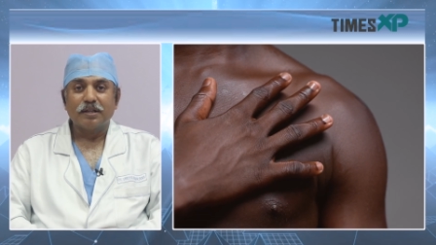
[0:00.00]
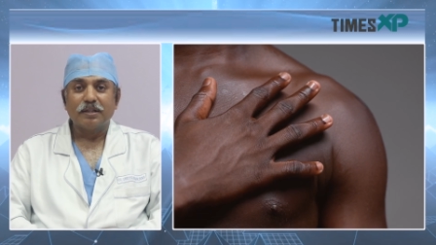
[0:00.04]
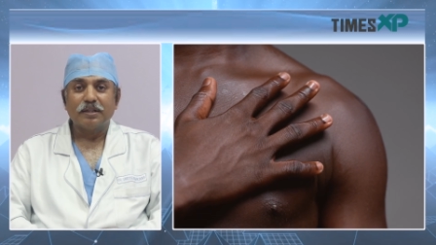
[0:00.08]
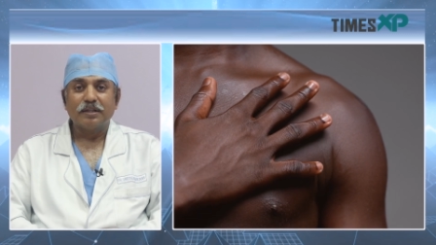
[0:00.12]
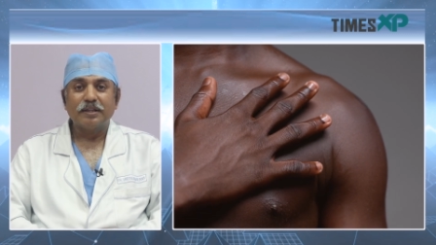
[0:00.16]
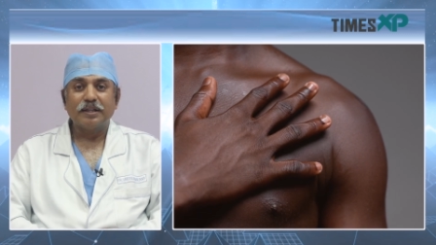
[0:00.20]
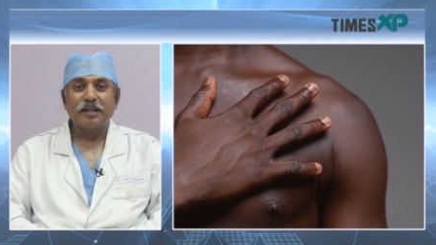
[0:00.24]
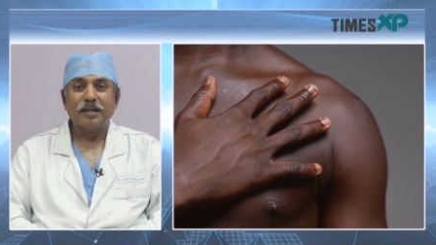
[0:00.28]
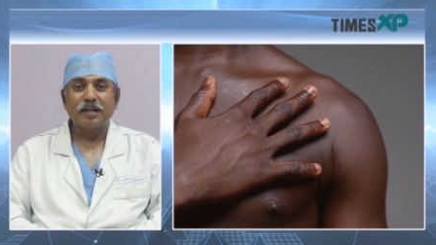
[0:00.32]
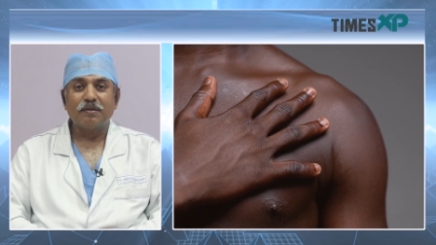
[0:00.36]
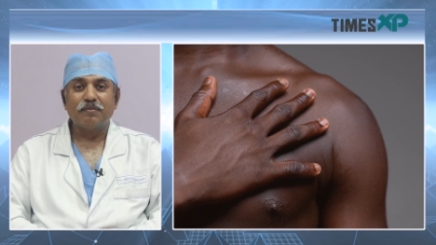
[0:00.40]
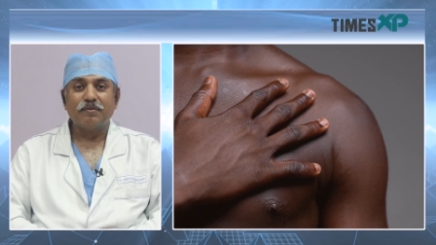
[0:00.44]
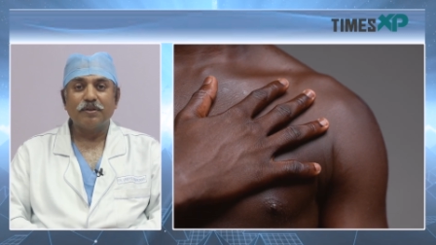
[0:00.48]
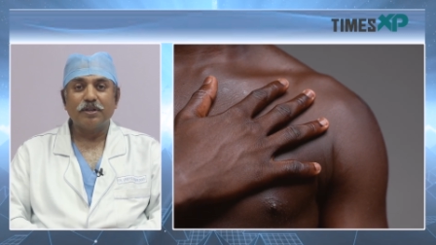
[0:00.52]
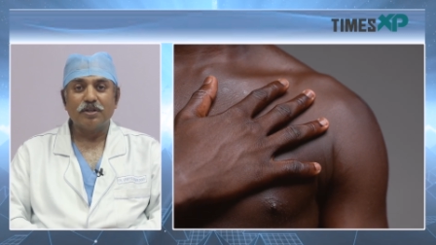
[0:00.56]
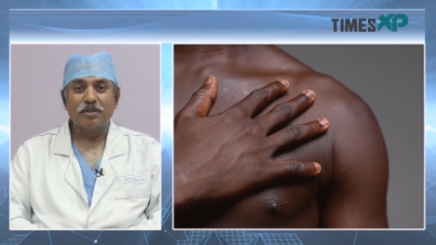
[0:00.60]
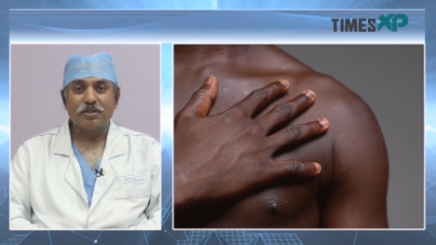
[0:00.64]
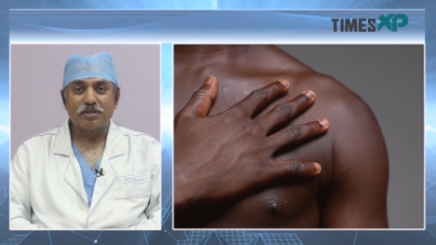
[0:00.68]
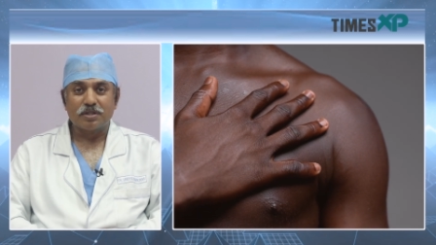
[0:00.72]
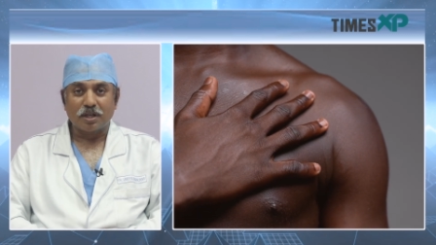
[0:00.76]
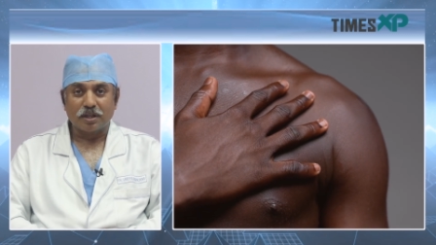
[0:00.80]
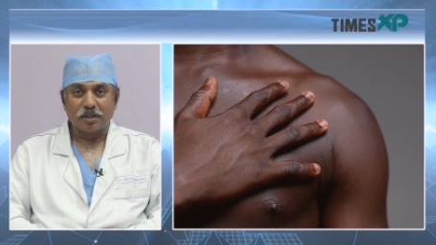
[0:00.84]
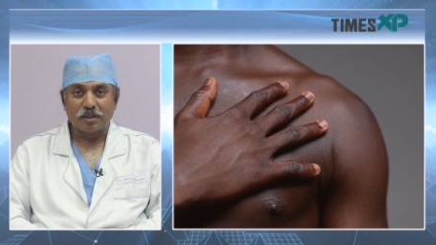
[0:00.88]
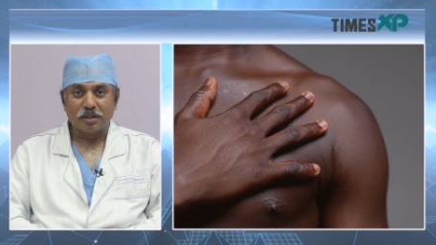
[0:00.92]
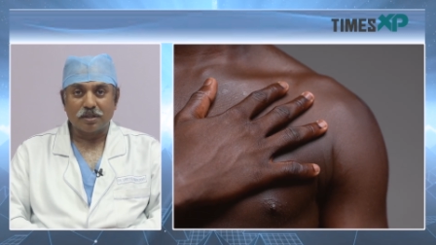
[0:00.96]
there are
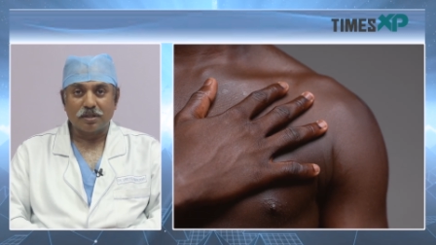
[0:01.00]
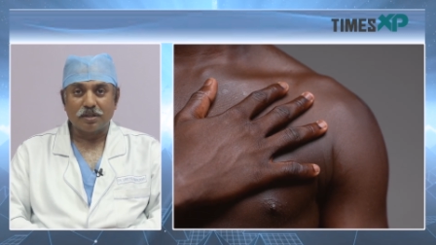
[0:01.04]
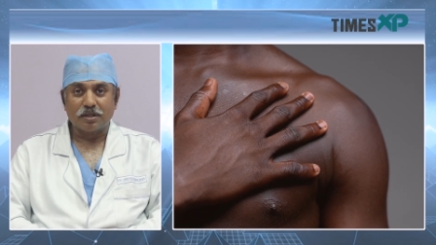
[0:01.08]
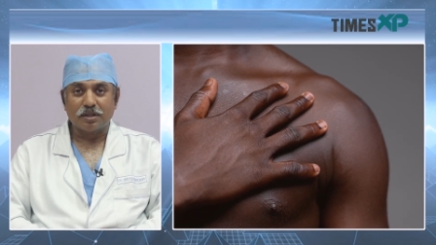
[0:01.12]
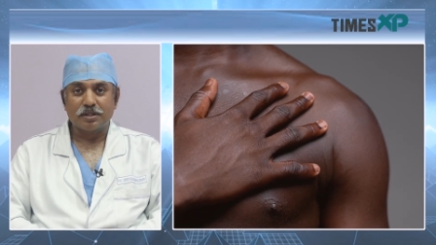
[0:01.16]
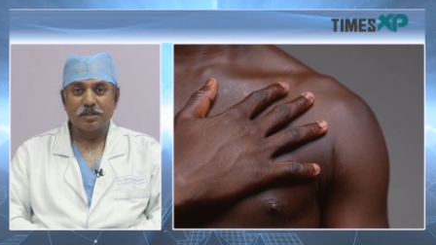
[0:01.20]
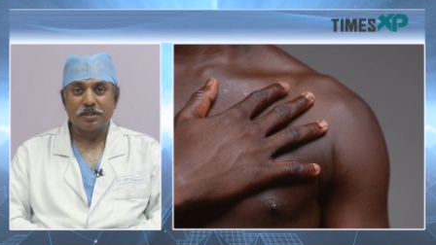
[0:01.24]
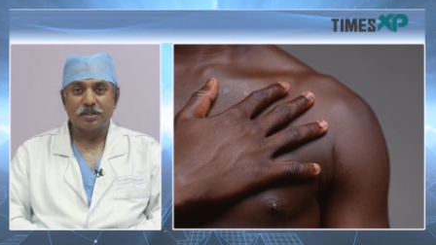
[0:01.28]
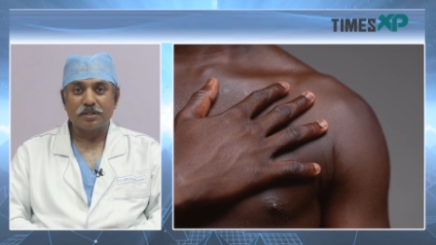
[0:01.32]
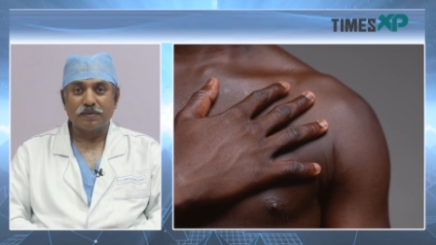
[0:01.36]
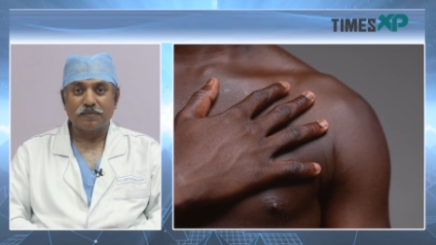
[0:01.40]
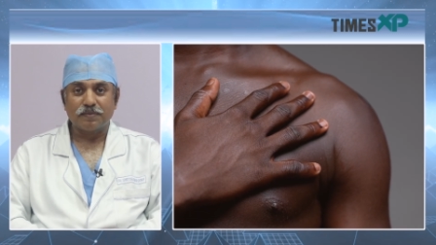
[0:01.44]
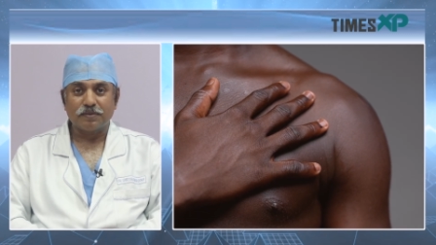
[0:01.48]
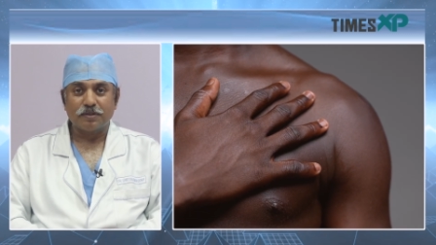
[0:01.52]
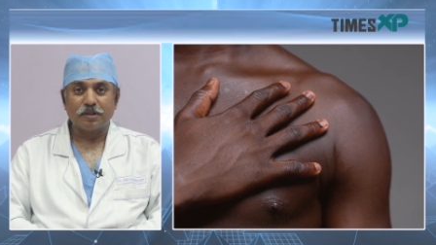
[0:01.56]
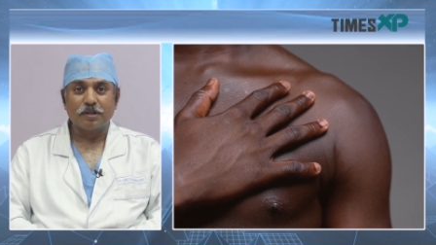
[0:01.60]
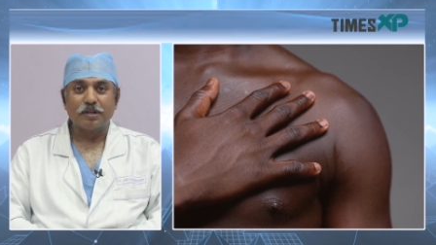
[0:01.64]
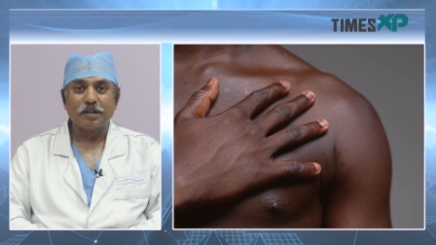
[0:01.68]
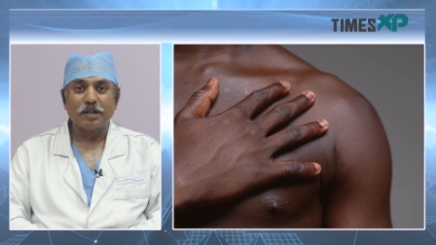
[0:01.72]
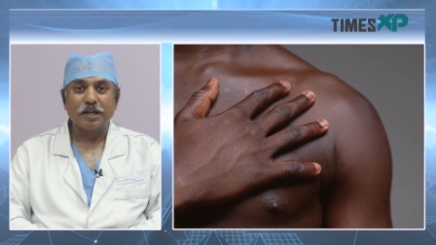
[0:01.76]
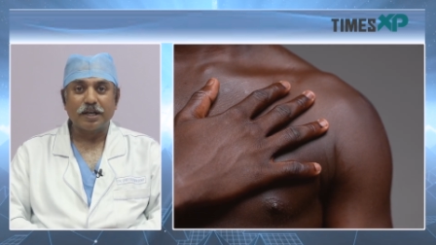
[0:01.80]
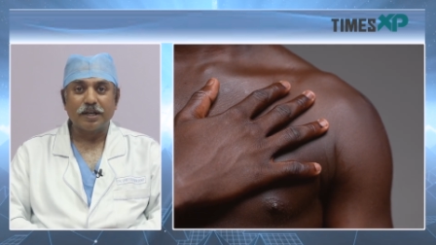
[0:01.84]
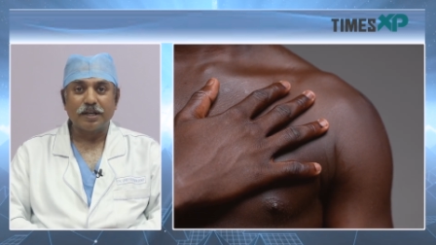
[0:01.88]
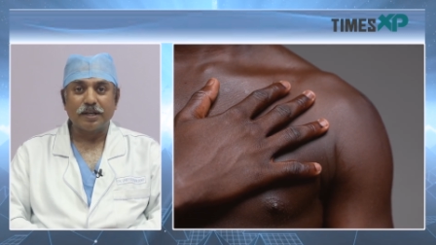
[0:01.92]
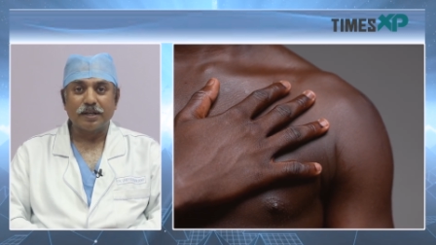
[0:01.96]
various other causes of
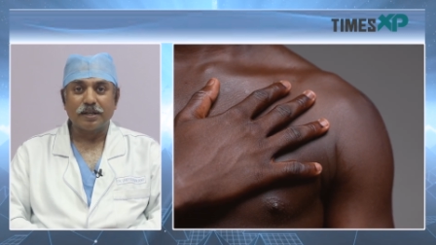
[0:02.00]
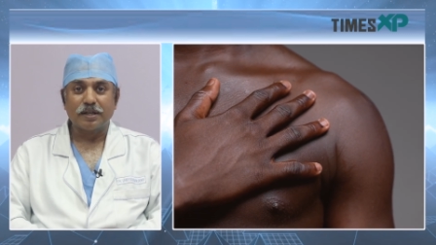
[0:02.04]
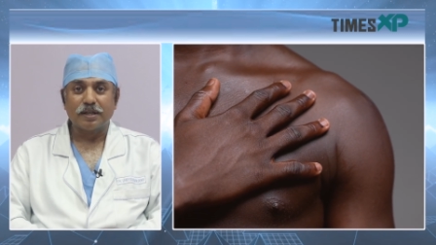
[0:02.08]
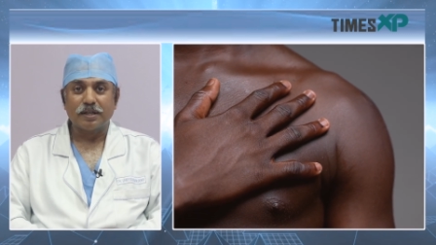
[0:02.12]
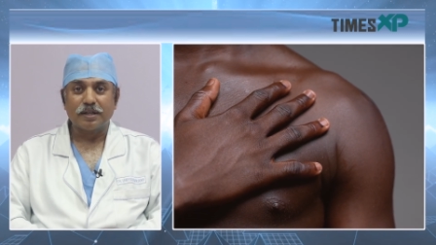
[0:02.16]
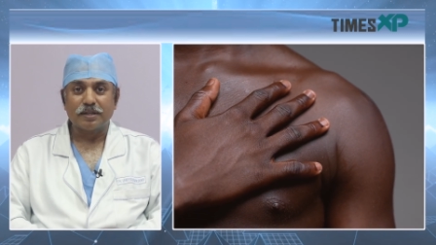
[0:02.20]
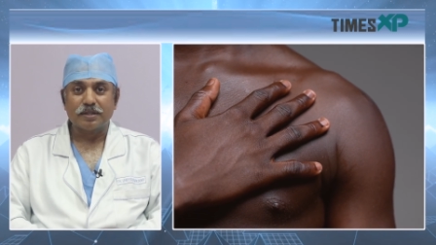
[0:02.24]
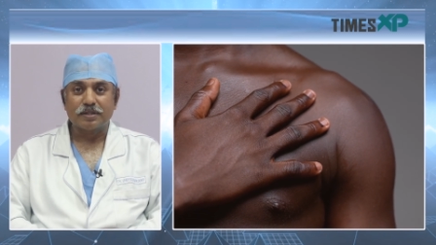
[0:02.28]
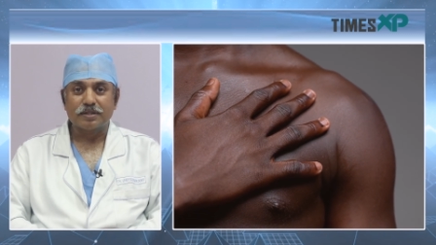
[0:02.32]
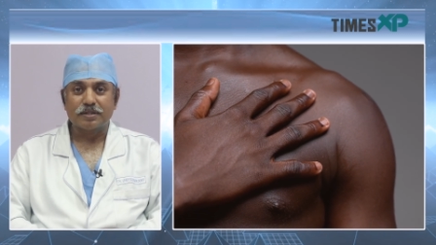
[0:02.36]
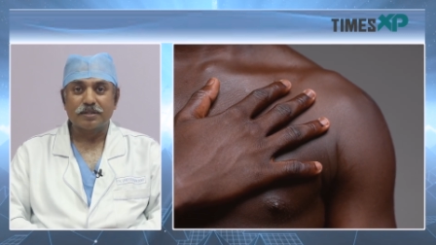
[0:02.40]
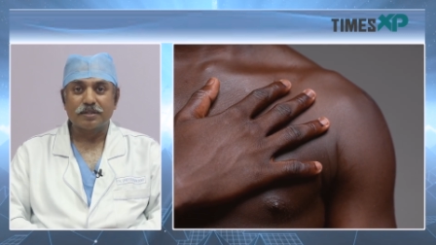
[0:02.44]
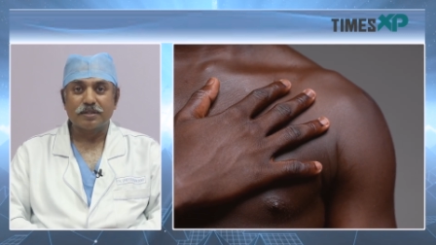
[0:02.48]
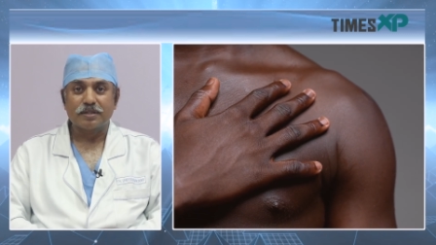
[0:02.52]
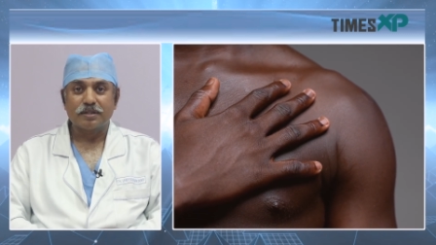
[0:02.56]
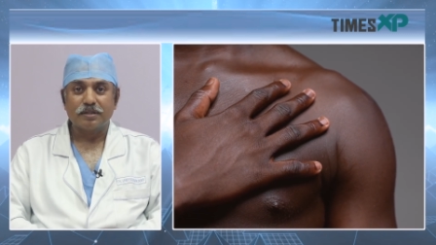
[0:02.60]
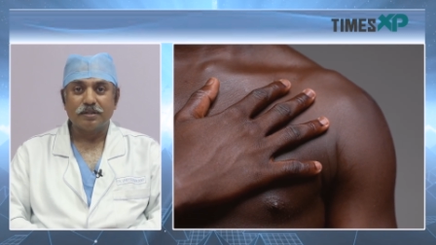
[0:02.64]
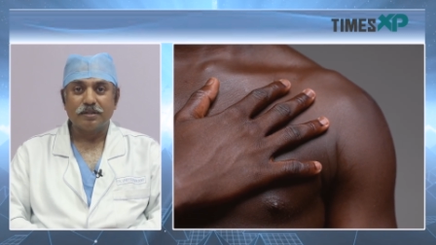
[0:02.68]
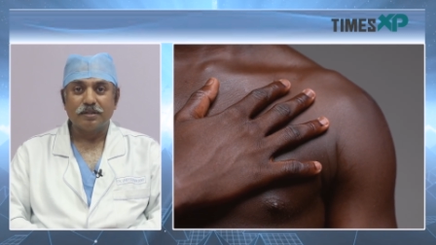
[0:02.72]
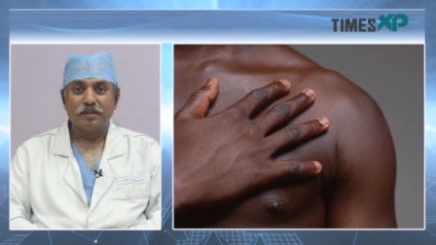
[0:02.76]
sudden cardiac arrest.